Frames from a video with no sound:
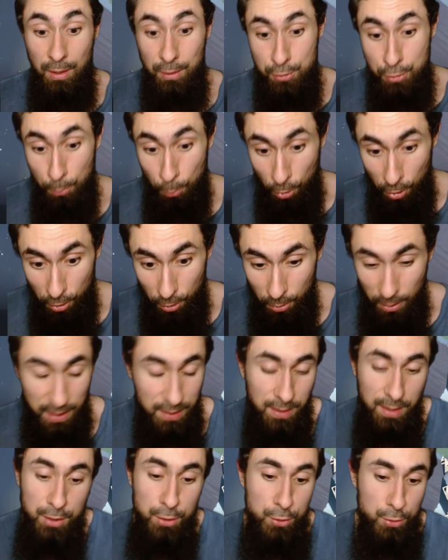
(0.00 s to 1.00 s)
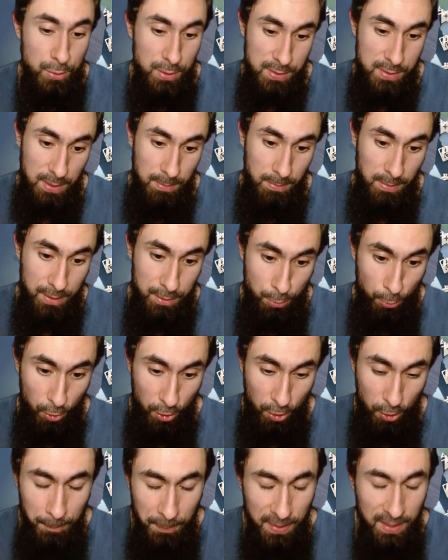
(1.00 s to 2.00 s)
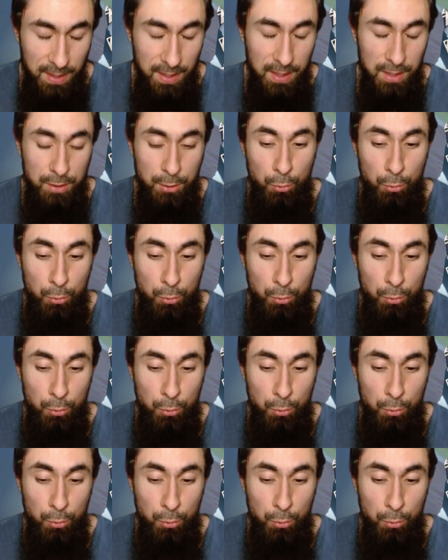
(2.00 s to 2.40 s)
tomorrow, and then you do the same thing tomorrow. The